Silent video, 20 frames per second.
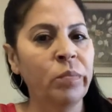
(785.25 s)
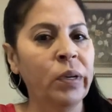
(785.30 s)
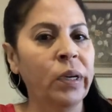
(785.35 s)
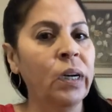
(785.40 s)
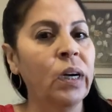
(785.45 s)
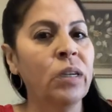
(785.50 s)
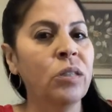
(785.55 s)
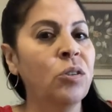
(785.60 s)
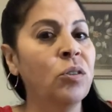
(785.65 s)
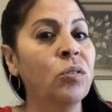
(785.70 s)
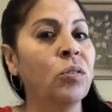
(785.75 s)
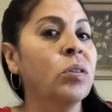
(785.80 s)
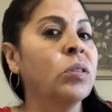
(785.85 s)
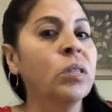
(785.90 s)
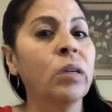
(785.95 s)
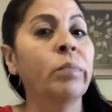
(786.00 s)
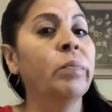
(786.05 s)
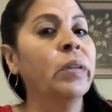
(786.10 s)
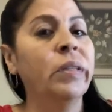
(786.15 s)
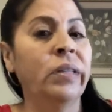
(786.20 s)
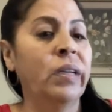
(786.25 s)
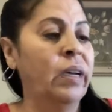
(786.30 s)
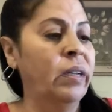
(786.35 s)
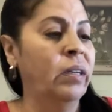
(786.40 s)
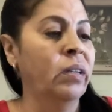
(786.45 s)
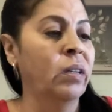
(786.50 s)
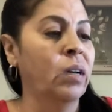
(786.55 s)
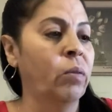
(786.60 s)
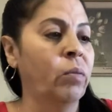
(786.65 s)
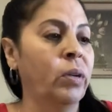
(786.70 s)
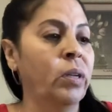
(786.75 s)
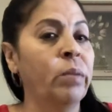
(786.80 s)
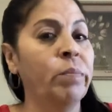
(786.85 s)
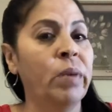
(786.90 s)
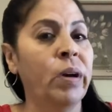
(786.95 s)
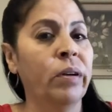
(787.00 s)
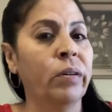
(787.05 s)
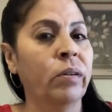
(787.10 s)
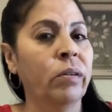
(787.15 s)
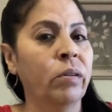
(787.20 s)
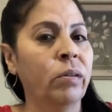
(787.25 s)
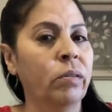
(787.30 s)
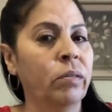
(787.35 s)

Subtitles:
because you know something, they didn't know any better.